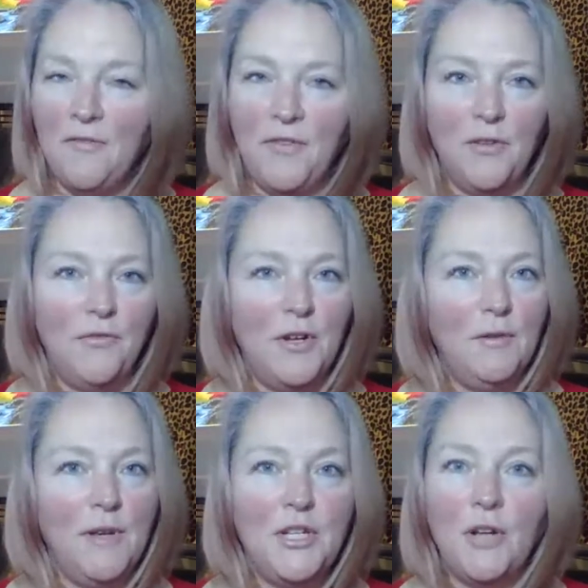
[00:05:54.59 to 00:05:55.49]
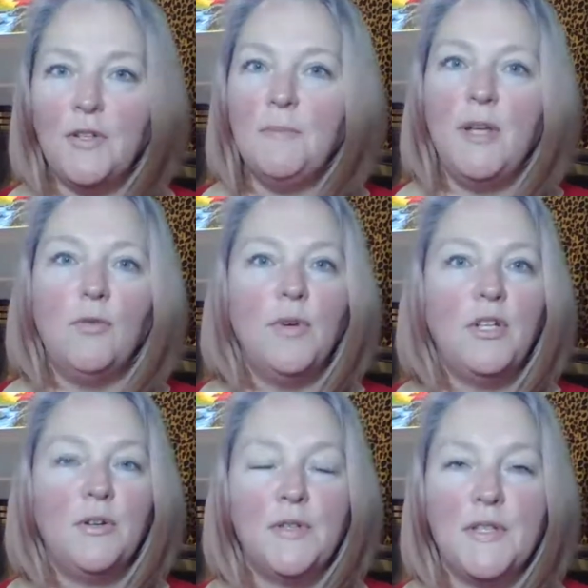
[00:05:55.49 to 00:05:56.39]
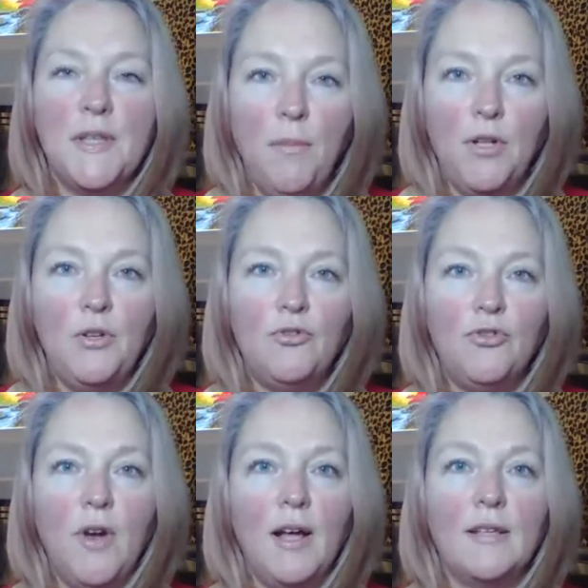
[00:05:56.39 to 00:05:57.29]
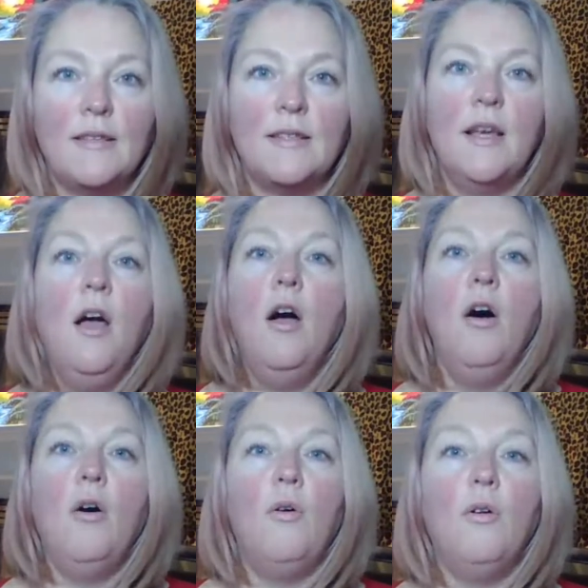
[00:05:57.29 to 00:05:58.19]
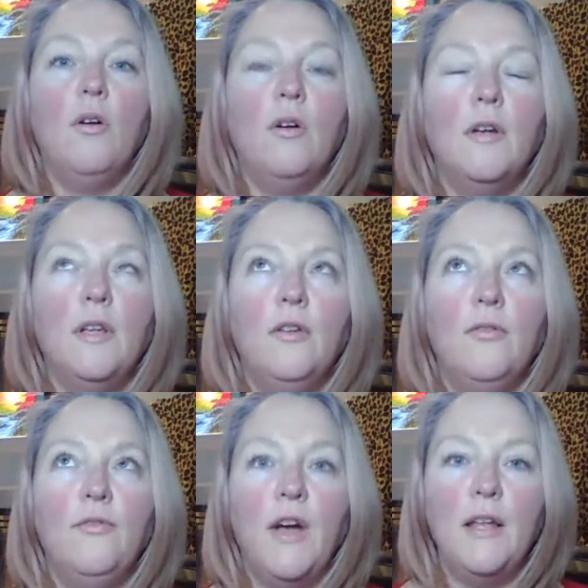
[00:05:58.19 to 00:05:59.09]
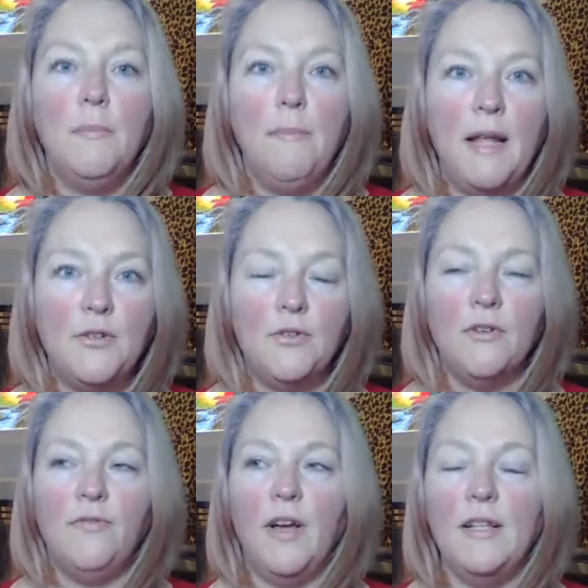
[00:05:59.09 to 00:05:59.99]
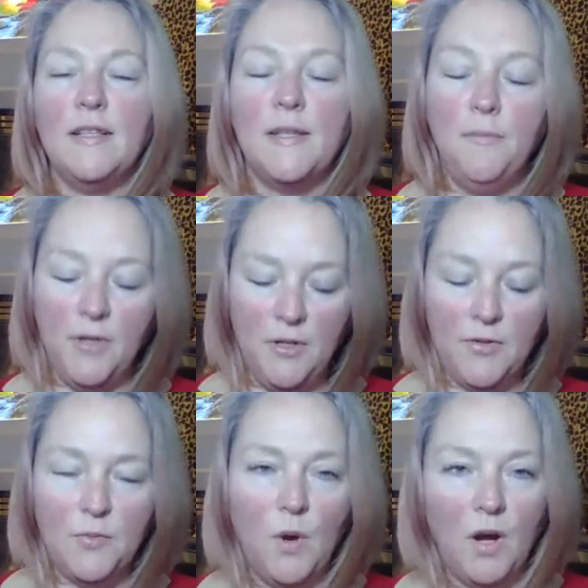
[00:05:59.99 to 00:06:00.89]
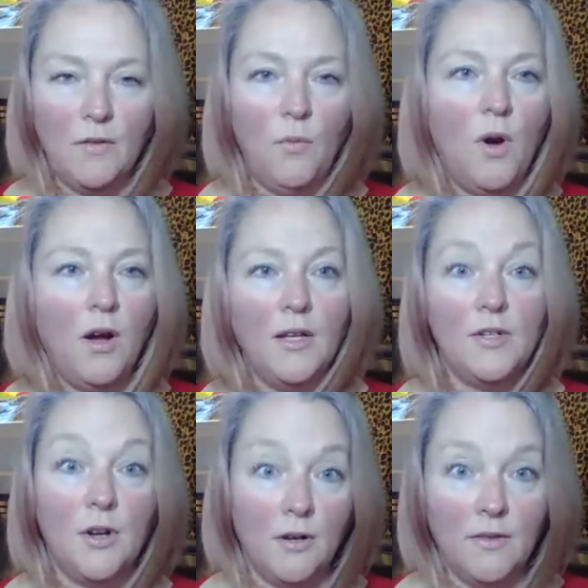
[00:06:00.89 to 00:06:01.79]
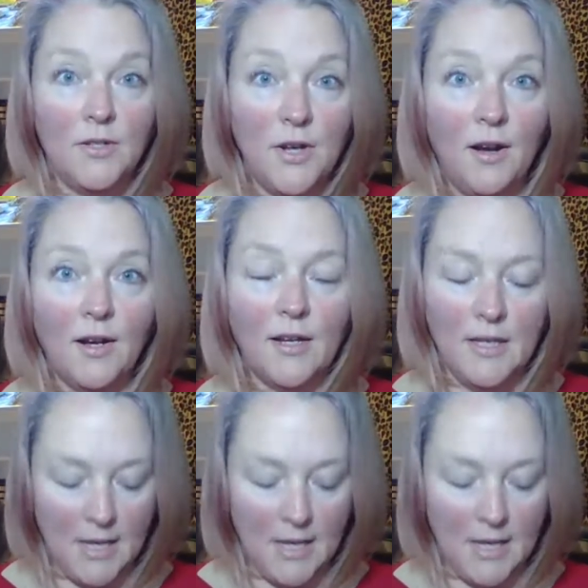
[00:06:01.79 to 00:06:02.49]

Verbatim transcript: Feel free to reach out to me or reach out to someone you trust or, you know, find a mentor, find someone who's walked the walk and talked the talk.